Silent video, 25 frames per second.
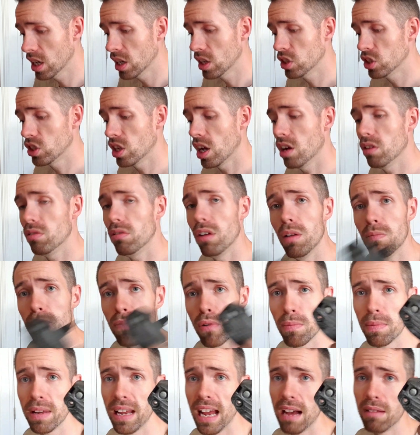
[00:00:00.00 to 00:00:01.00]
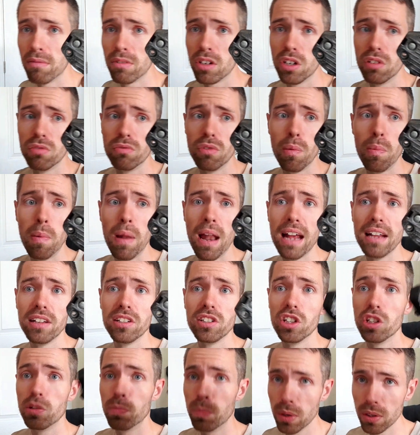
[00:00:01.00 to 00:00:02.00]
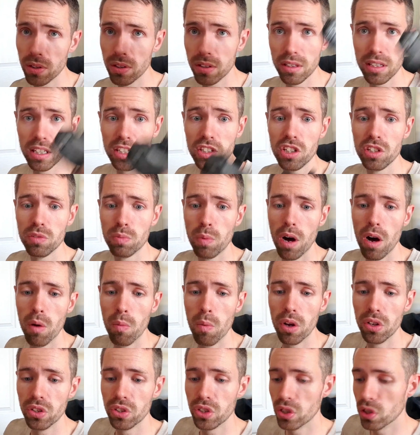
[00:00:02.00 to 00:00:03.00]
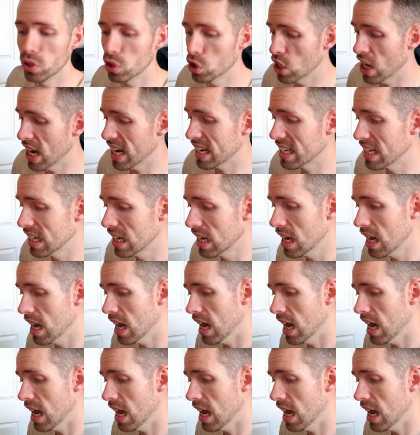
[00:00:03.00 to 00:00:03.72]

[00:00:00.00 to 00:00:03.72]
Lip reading: So I'm probably going to replace this, but this is what I wanted to check.